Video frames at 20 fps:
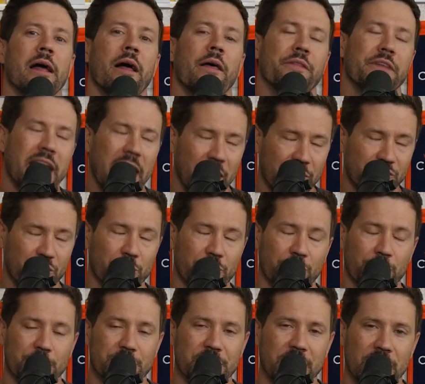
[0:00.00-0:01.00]
The Astros
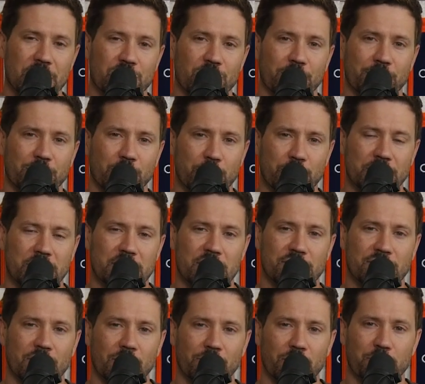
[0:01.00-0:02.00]
are in danger of losing the
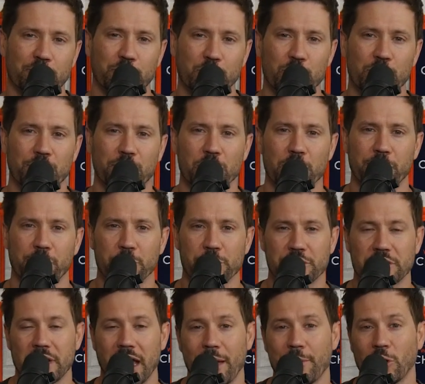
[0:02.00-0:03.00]
silver boot for the
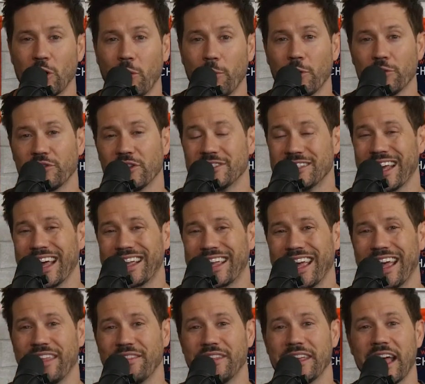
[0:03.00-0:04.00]
first time in almost a
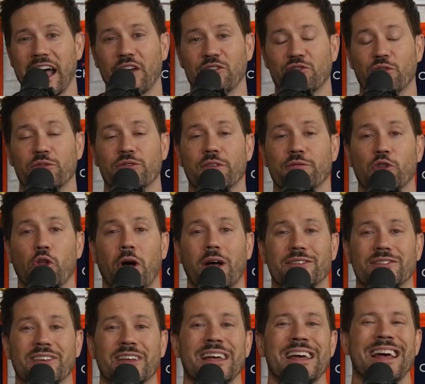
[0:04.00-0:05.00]
decade. The Astros have
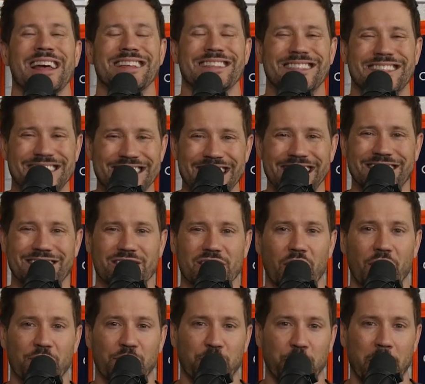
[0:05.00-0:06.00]
lost 6
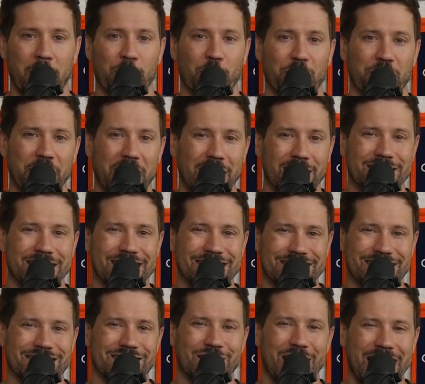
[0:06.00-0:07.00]
of Framber
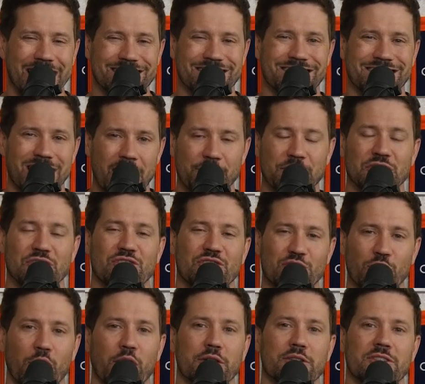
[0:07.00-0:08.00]
Valdez's last 7
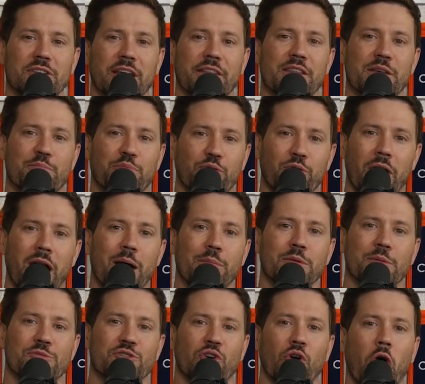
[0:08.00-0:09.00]
starts, and the
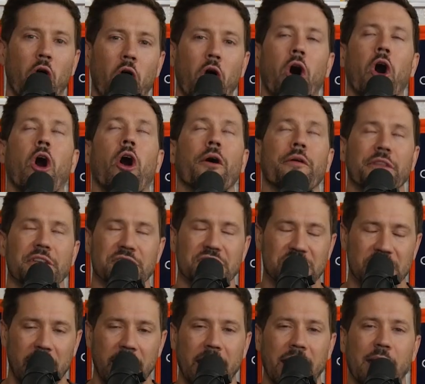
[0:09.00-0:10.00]
problems are all the
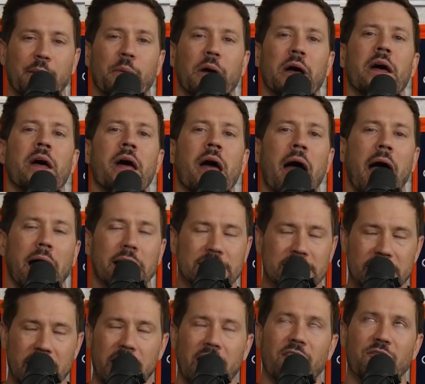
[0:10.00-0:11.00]
same
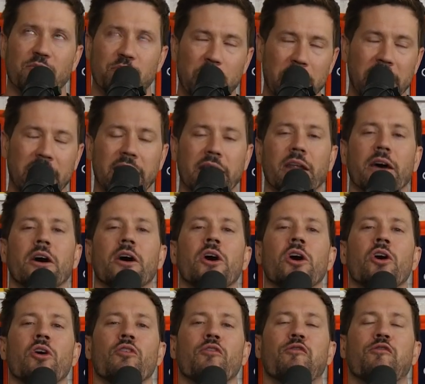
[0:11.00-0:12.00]
as they have been
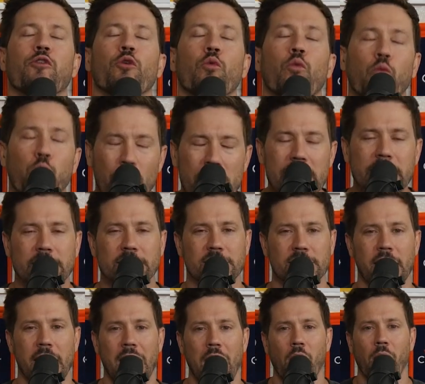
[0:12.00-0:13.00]
for weeks
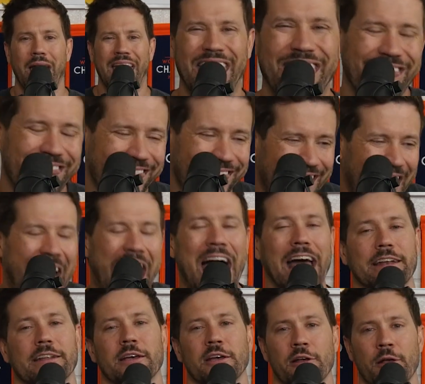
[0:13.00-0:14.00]
now, and
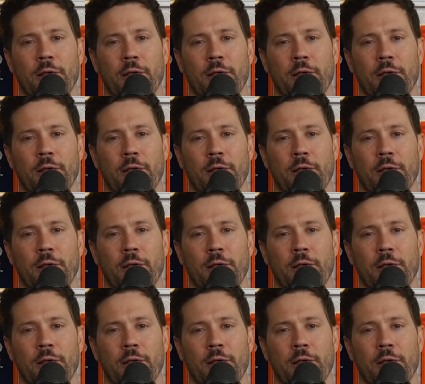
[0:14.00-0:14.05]
that